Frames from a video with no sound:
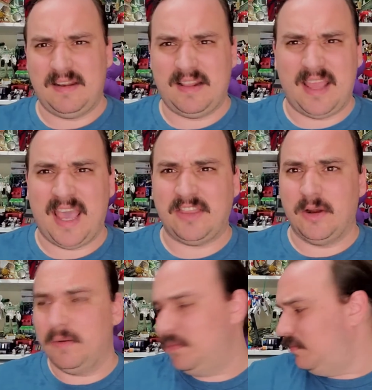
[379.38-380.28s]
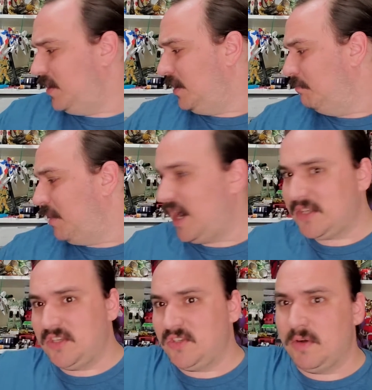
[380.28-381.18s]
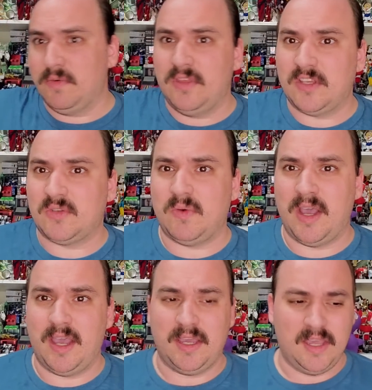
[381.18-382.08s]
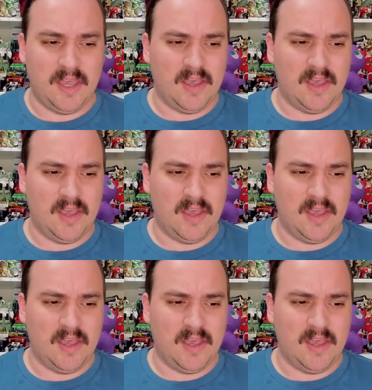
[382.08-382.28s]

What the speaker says: had their in boxes over this way